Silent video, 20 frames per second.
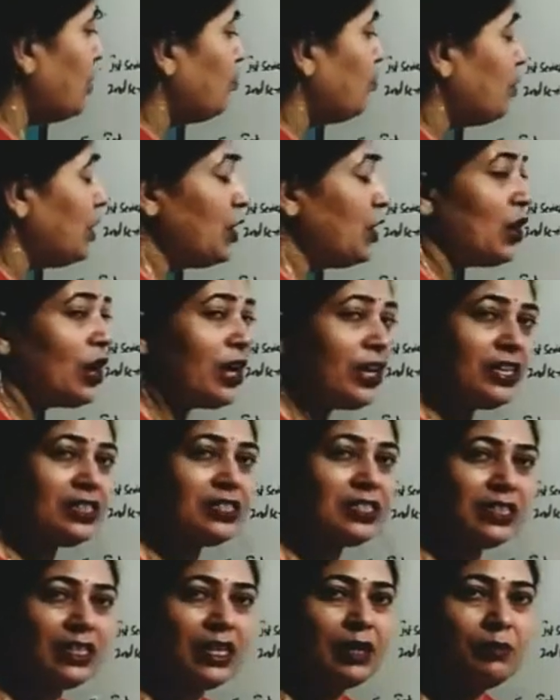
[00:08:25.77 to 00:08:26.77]

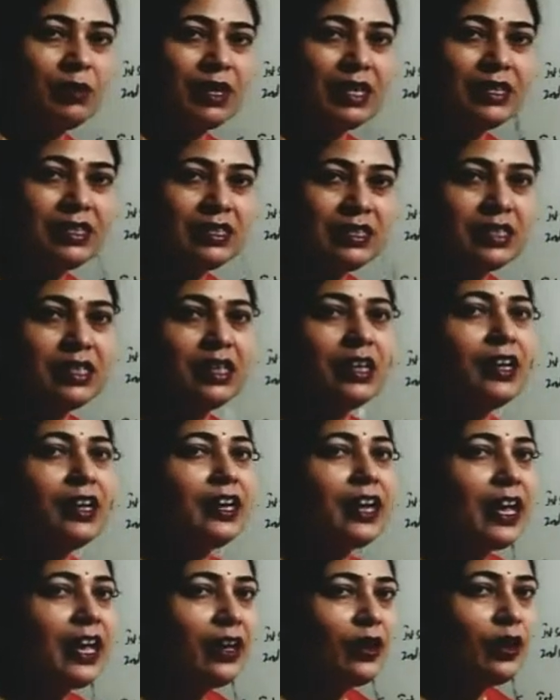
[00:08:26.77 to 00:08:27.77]
Periodicity means
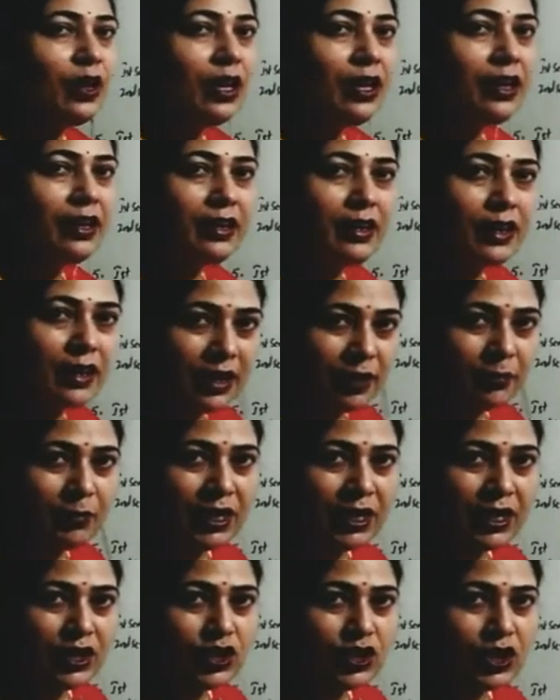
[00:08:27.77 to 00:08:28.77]
regular
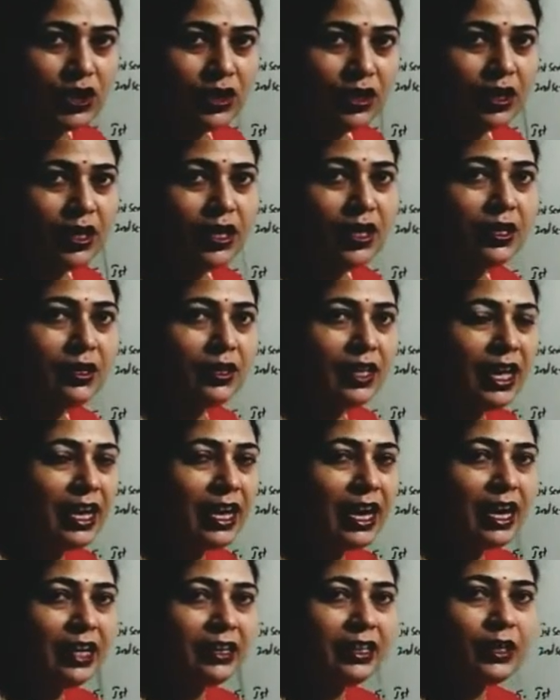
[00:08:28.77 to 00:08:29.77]
repetition. There
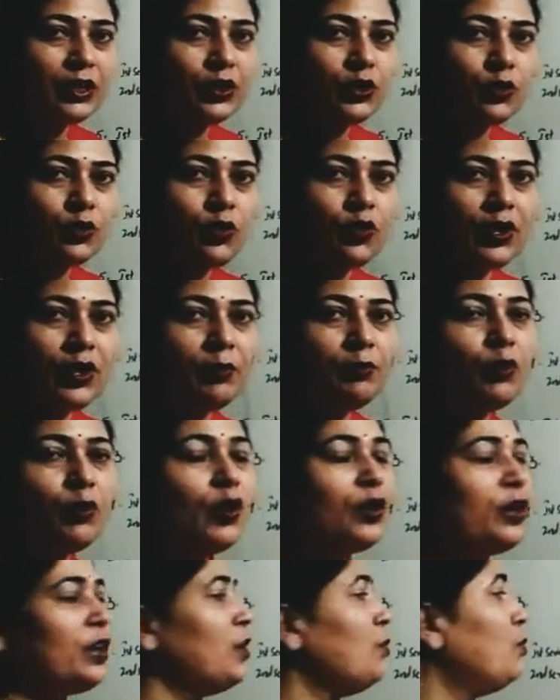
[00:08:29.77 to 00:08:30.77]
are the two
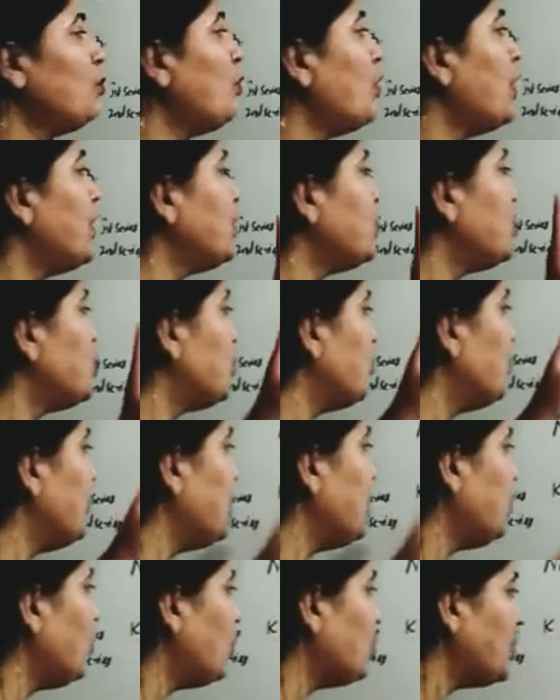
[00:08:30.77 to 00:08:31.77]
important points to be
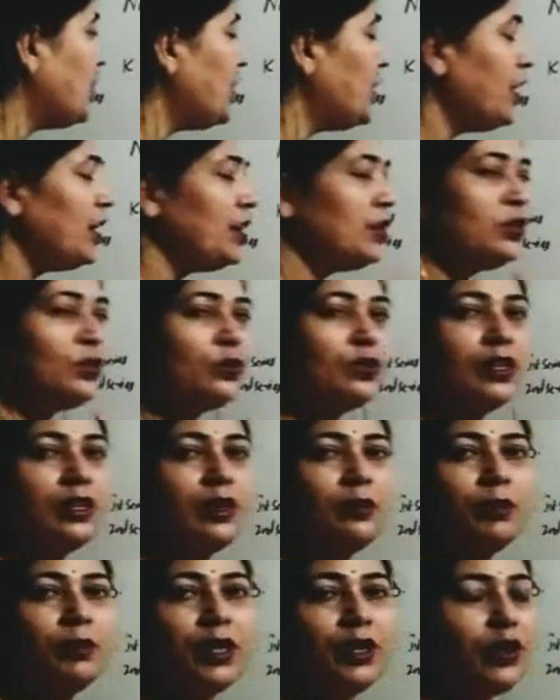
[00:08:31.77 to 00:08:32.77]
noted into
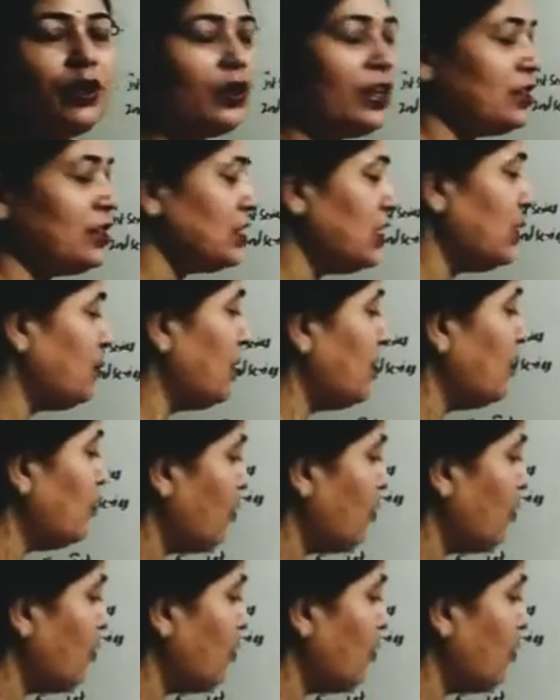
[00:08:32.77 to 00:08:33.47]
the periodic table.